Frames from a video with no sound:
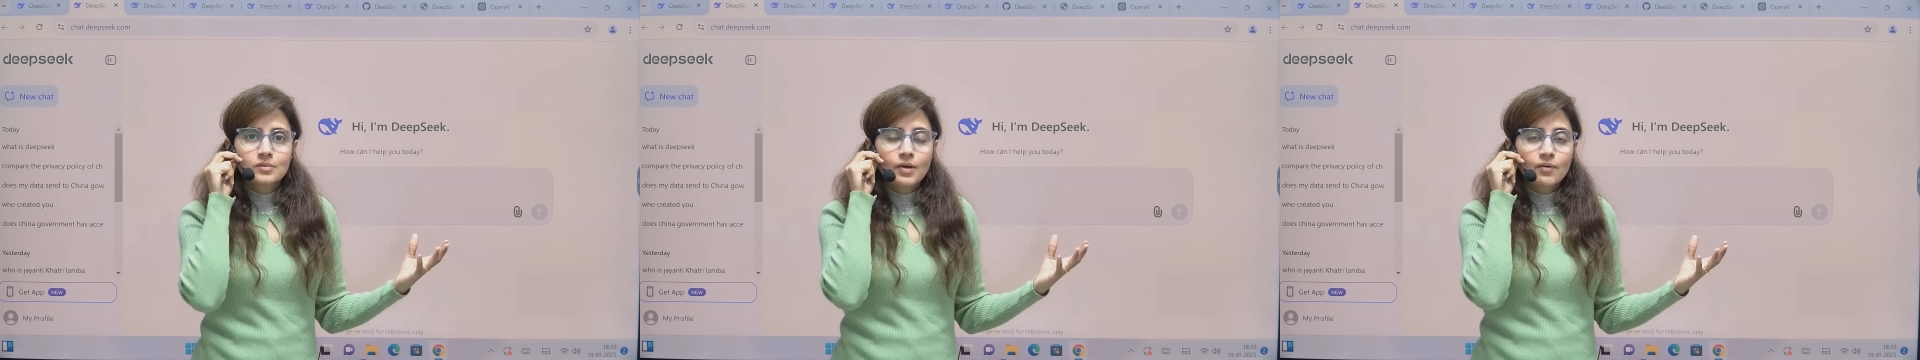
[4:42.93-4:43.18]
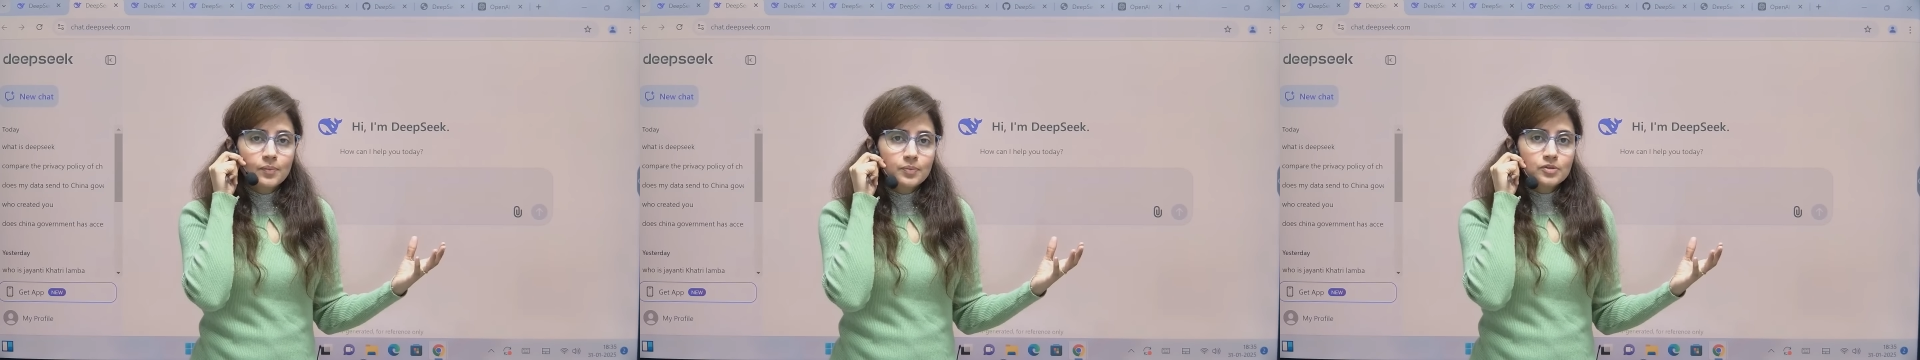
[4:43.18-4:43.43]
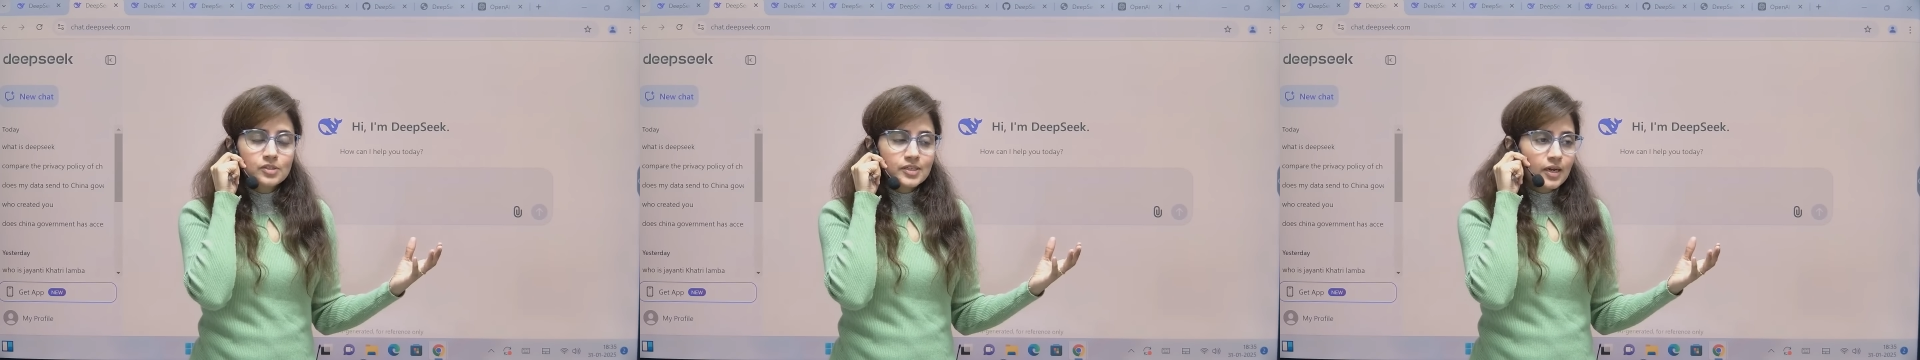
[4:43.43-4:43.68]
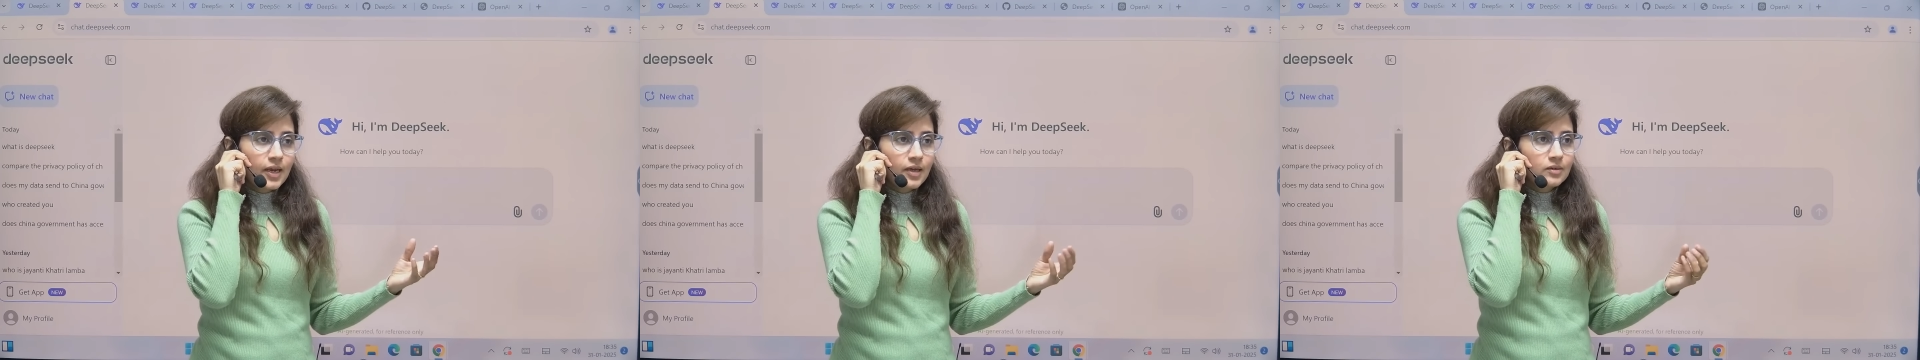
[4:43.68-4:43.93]
Developers
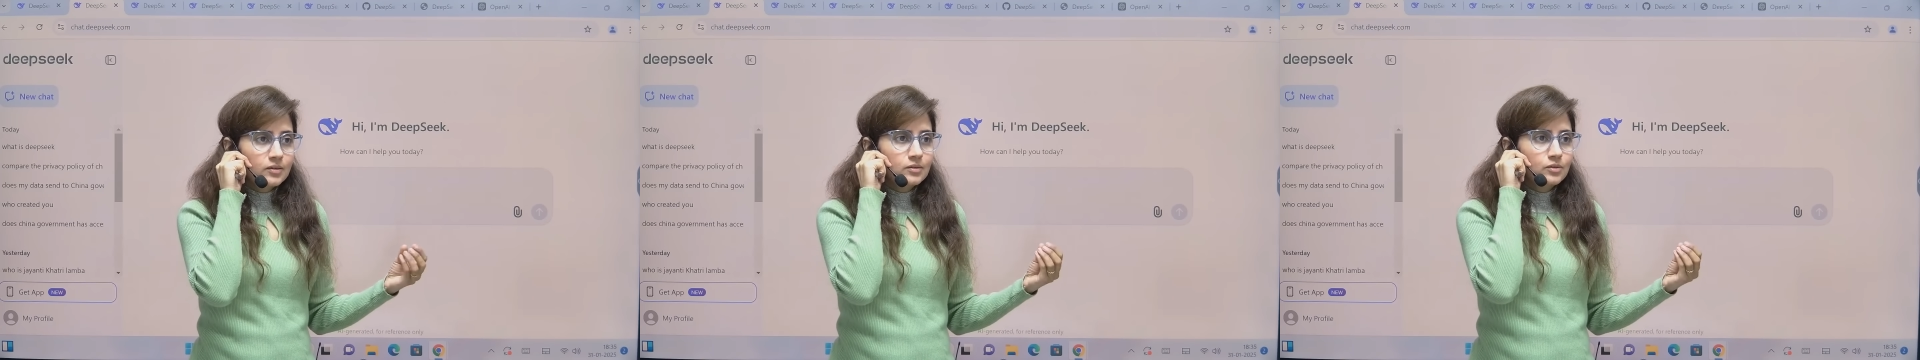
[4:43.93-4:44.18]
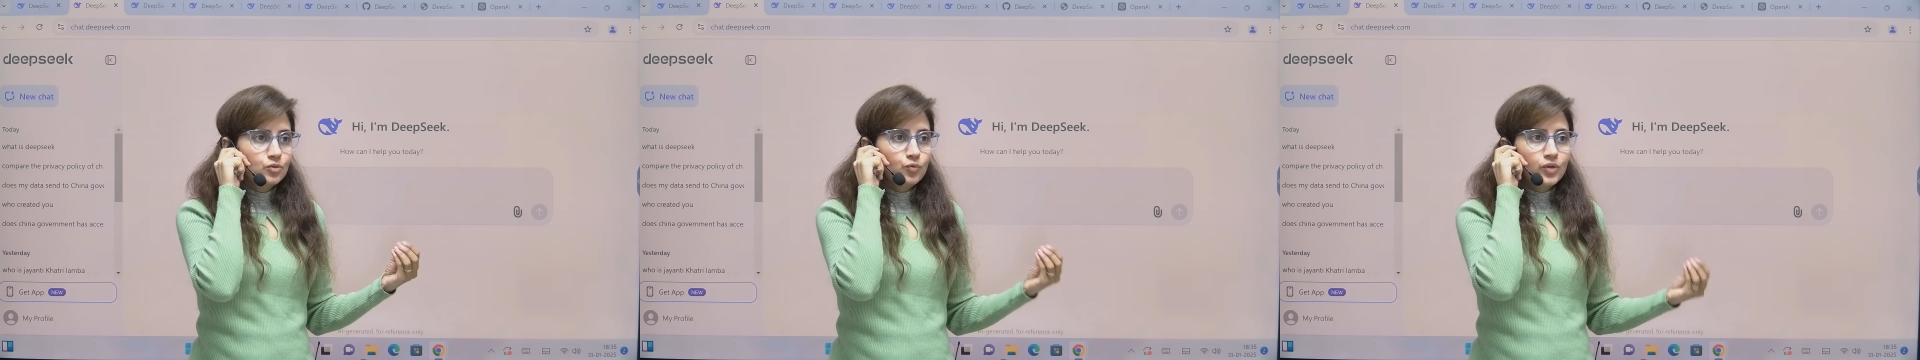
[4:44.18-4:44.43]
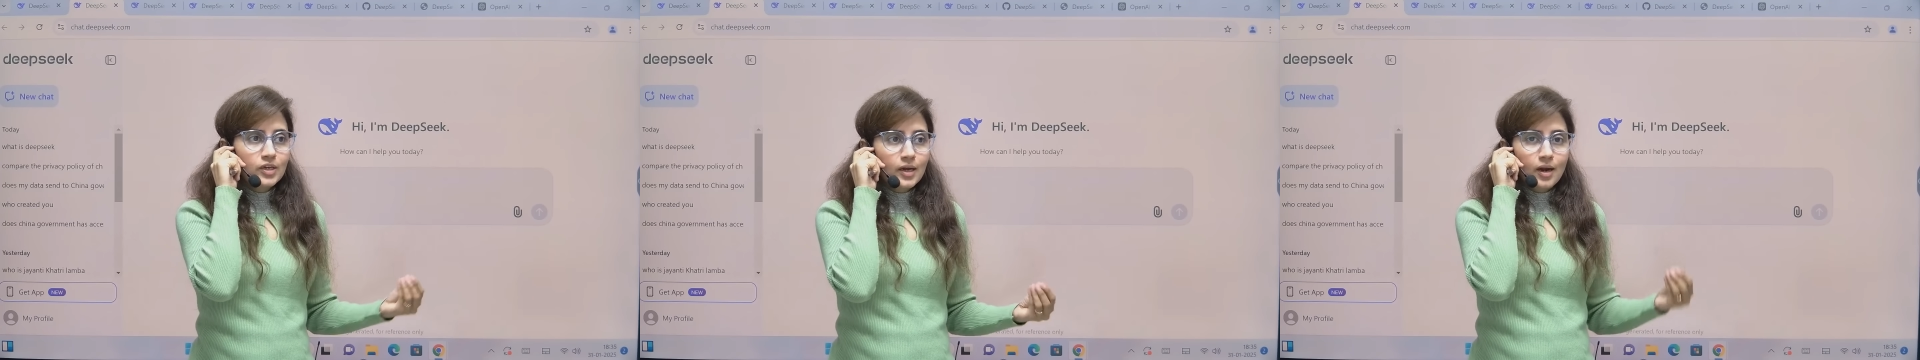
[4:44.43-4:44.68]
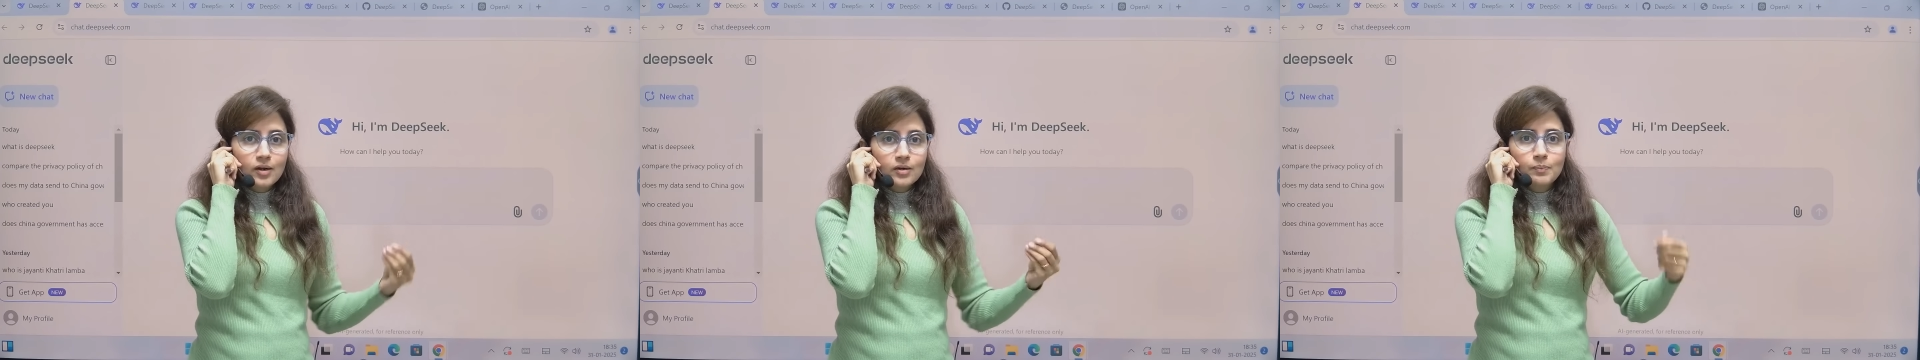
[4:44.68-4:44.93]
can like
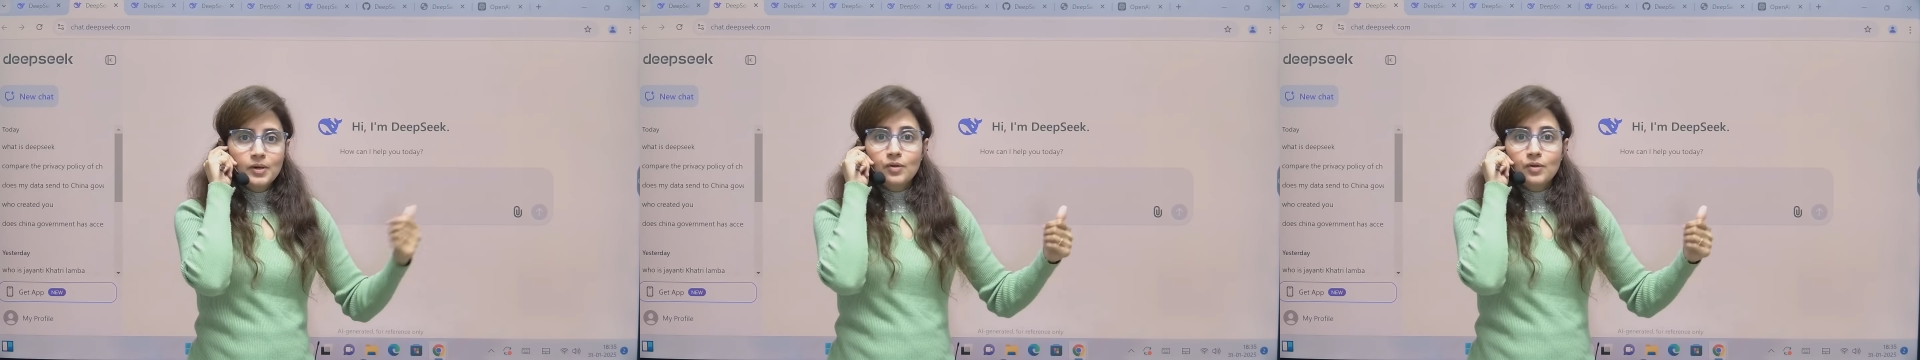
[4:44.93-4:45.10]
tweak and